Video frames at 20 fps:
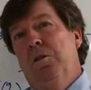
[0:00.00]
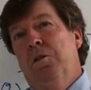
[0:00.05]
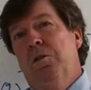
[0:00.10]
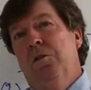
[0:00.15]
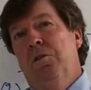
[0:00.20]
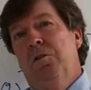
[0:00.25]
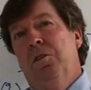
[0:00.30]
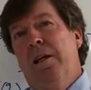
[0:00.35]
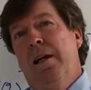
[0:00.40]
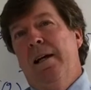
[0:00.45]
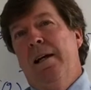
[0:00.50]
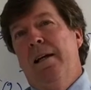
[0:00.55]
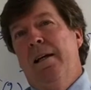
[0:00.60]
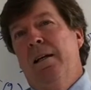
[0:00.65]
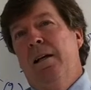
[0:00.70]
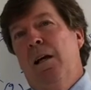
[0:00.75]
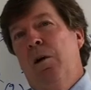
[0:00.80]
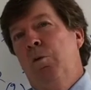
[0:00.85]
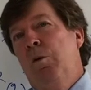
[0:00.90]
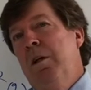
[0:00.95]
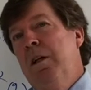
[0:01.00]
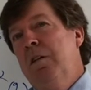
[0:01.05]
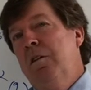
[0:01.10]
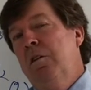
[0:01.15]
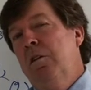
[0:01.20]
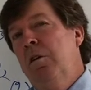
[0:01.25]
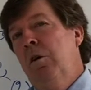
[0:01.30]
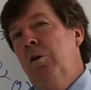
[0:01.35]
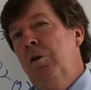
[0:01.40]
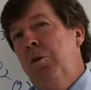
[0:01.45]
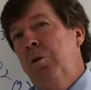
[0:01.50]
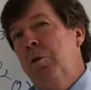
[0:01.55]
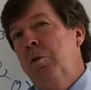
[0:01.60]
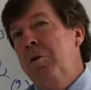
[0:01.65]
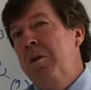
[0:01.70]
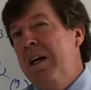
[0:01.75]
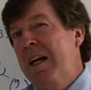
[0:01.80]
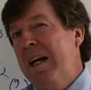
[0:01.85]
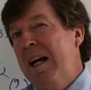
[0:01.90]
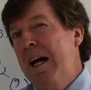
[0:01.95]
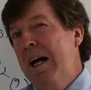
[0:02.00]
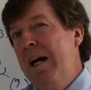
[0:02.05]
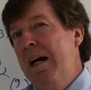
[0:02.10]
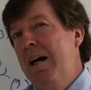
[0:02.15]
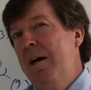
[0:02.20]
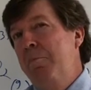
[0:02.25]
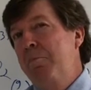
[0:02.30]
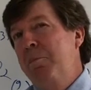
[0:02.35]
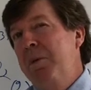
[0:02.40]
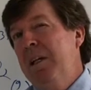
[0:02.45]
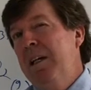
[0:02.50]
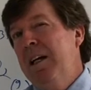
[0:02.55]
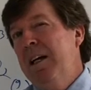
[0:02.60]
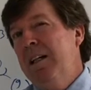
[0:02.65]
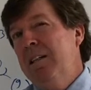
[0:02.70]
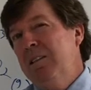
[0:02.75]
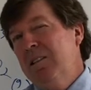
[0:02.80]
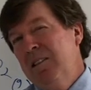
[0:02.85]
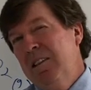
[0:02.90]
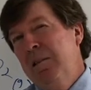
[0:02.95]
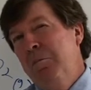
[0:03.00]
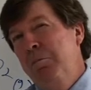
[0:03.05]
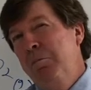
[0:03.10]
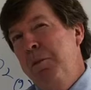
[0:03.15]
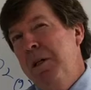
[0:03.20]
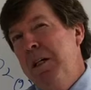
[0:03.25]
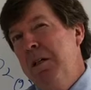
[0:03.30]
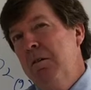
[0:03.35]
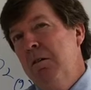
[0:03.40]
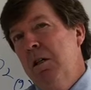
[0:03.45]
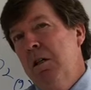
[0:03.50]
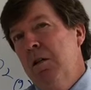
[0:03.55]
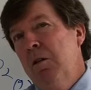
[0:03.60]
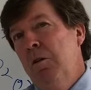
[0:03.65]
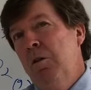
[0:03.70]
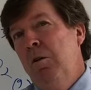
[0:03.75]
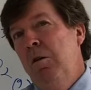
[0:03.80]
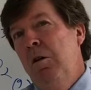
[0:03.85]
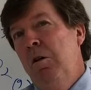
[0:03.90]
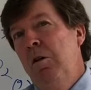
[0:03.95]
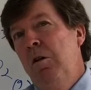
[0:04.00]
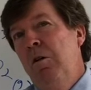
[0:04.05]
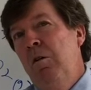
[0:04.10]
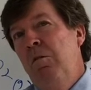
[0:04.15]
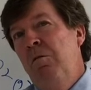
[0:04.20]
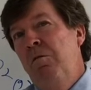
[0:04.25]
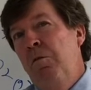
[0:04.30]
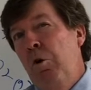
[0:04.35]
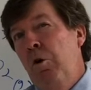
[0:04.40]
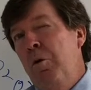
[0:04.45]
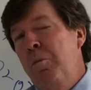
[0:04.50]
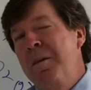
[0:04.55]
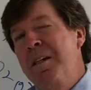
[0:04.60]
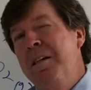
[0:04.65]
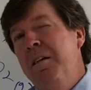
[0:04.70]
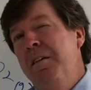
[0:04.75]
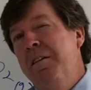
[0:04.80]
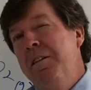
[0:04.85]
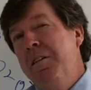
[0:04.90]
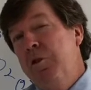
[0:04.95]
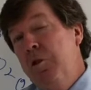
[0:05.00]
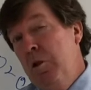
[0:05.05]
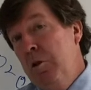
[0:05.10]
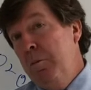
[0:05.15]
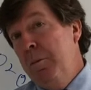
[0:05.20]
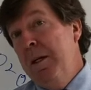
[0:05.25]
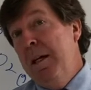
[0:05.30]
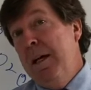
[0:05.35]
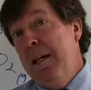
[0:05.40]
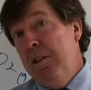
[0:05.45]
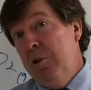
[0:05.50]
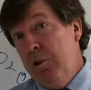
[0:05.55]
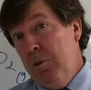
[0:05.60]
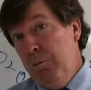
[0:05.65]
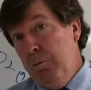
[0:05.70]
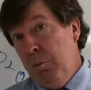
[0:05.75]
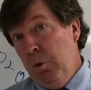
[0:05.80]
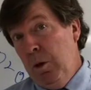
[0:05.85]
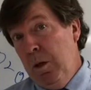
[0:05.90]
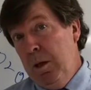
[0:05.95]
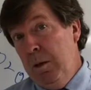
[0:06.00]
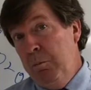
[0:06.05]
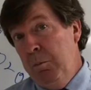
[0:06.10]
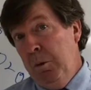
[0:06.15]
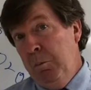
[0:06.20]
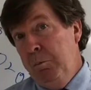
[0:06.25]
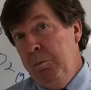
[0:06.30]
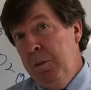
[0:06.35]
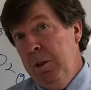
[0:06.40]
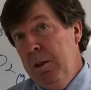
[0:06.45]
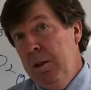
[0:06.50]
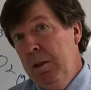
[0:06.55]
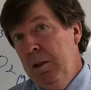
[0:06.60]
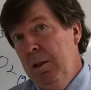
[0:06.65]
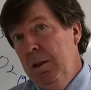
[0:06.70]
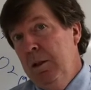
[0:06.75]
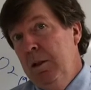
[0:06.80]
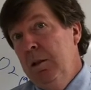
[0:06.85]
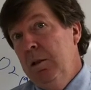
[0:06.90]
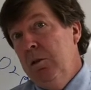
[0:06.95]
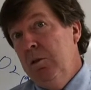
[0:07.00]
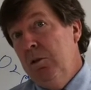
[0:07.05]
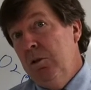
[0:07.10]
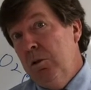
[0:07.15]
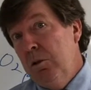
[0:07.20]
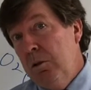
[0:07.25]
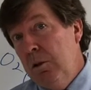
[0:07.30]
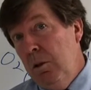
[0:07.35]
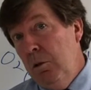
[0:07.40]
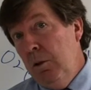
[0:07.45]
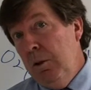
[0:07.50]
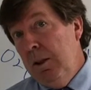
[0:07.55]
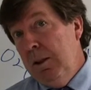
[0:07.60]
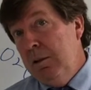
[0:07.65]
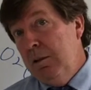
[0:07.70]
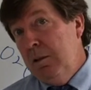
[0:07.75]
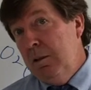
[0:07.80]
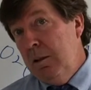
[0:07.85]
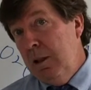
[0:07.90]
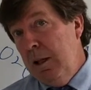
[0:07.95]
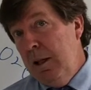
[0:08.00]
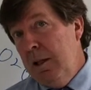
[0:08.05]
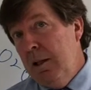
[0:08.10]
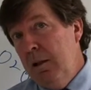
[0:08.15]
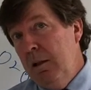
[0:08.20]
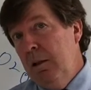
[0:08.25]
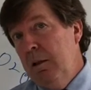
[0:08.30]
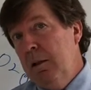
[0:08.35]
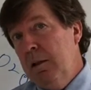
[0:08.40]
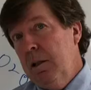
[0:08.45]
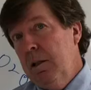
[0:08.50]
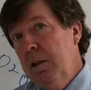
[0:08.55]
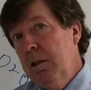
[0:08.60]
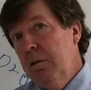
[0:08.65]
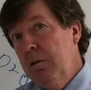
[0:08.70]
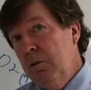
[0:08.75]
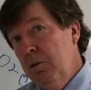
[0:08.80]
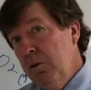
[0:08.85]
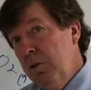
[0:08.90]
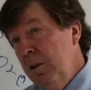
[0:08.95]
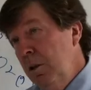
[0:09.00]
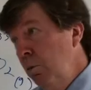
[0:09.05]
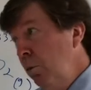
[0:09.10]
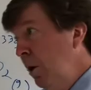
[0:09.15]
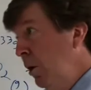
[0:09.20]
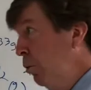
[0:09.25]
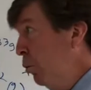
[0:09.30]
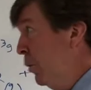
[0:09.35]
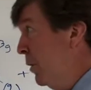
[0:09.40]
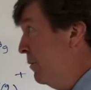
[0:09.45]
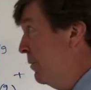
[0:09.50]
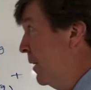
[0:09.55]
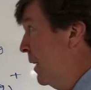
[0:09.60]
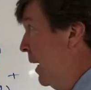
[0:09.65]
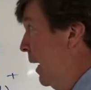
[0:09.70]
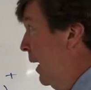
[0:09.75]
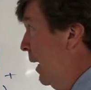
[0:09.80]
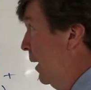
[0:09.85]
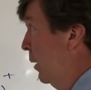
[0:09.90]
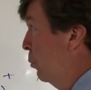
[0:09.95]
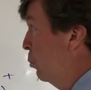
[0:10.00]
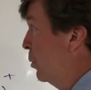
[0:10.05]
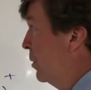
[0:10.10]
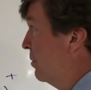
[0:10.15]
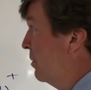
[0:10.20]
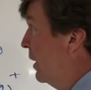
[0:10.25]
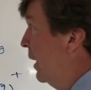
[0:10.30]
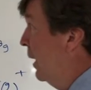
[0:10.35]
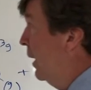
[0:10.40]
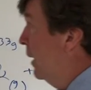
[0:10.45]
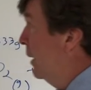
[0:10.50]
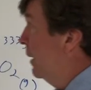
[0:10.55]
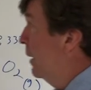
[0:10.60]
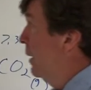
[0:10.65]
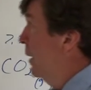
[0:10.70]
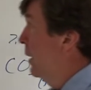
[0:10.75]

quiz, and I wanted to go through the complex empirical formula determination problem. So let's take a look here and see what we've got. We've got